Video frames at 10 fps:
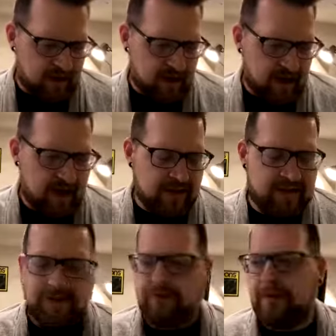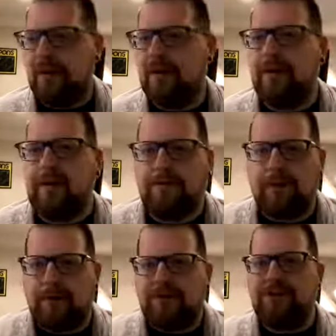And this is where the
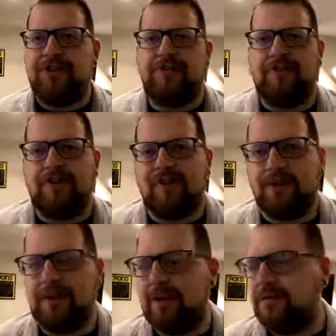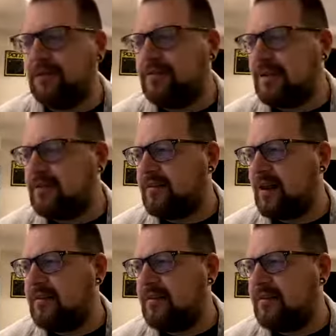focus shifts a little bit in verse 6.